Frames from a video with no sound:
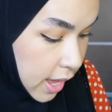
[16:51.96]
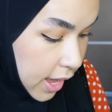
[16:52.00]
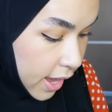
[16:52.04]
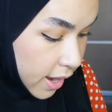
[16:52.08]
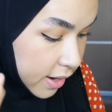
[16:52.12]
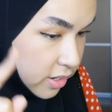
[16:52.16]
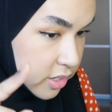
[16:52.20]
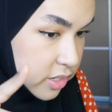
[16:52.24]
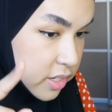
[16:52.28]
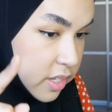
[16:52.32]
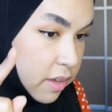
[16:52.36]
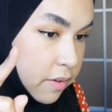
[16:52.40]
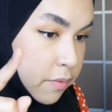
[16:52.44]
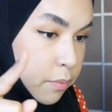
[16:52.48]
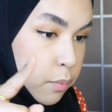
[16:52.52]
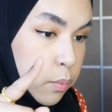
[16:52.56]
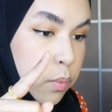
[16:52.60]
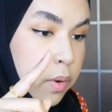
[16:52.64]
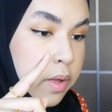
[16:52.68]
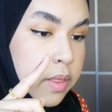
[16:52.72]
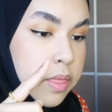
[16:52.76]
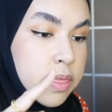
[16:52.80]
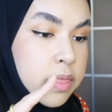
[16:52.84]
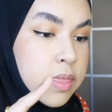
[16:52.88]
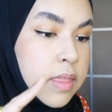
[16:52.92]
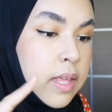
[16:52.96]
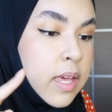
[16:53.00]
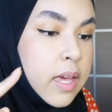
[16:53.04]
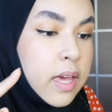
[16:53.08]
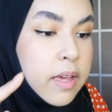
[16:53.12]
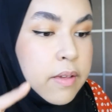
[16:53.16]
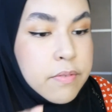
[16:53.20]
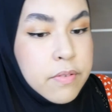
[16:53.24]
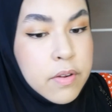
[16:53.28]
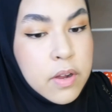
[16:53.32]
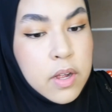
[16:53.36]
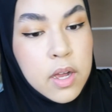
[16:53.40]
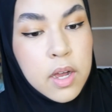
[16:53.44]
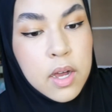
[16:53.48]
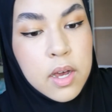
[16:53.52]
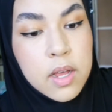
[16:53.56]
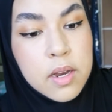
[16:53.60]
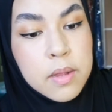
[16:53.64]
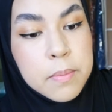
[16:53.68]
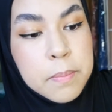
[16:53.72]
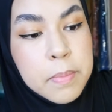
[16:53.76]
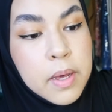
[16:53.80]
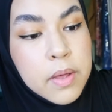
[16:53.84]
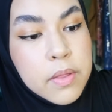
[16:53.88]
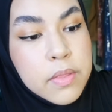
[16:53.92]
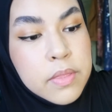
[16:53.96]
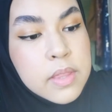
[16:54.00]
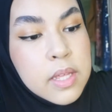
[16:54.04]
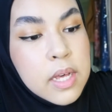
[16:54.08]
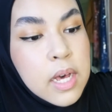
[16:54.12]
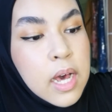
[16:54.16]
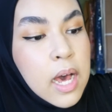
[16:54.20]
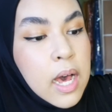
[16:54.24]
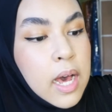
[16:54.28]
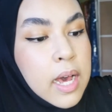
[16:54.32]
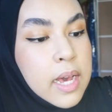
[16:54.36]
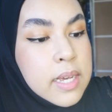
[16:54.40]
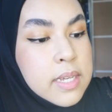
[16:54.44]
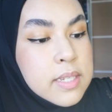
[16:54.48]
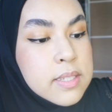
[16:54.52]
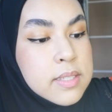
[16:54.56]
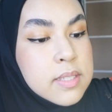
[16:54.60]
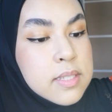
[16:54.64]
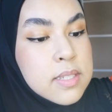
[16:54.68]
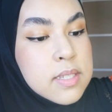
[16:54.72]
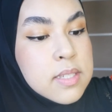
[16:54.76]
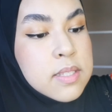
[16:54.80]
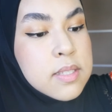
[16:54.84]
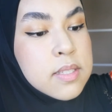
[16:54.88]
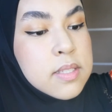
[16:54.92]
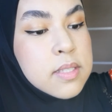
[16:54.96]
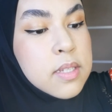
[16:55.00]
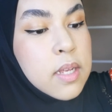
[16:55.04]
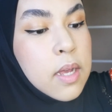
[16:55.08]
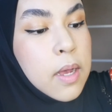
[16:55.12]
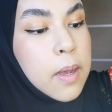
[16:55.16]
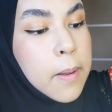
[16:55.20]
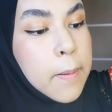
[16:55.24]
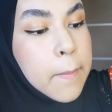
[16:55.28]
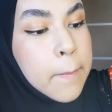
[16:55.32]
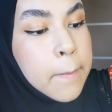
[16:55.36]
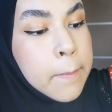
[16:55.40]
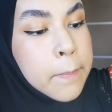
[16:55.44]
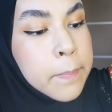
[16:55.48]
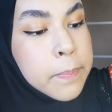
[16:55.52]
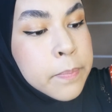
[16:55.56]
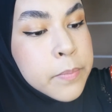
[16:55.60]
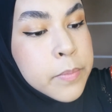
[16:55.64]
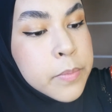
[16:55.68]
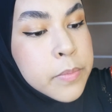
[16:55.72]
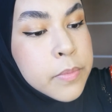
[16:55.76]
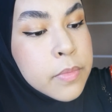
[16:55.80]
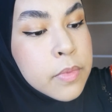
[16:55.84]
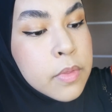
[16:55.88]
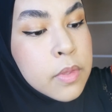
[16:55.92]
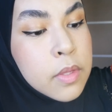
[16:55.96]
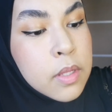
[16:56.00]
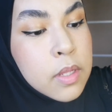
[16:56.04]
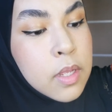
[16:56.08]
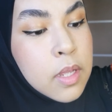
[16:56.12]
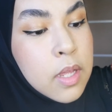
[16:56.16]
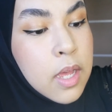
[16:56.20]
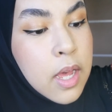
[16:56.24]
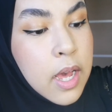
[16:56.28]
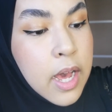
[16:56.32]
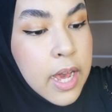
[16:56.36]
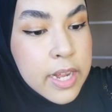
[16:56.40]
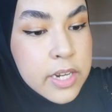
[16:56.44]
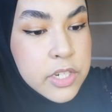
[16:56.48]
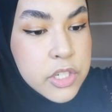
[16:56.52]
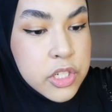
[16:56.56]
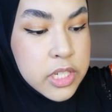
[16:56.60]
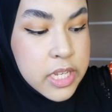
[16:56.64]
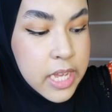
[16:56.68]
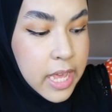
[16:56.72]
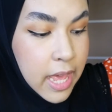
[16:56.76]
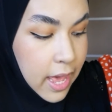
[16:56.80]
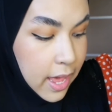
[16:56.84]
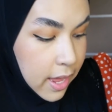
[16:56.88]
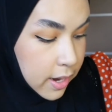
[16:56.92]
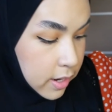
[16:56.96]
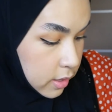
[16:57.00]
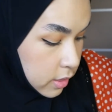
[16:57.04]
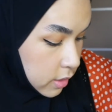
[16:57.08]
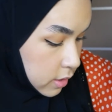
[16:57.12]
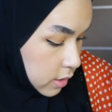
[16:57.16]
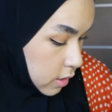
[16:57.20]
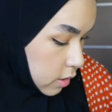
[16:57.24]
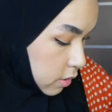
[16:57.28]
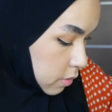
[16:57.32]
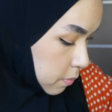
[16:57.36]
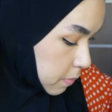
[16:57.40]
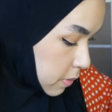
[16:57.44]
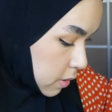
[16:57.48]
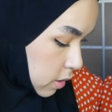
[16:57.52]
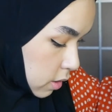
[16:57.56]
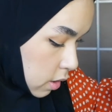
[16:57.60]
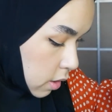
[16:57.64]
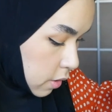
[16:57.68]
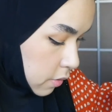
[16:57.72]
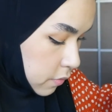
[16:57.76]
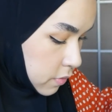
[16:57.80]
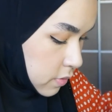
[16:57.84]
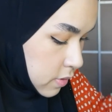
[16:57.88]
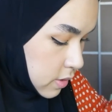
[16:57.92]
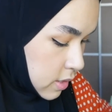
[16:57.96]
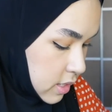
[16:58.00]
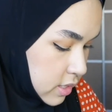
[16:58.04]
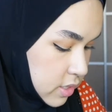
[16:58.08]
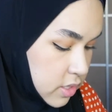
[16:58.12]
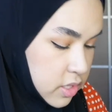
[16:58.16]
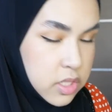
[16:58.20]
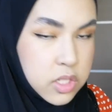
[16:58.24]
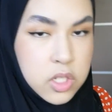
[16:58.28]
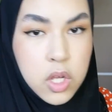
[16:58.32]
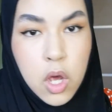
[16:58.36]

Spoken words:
Actually, one thing I forgot about the eyes is I actually add a little bit of this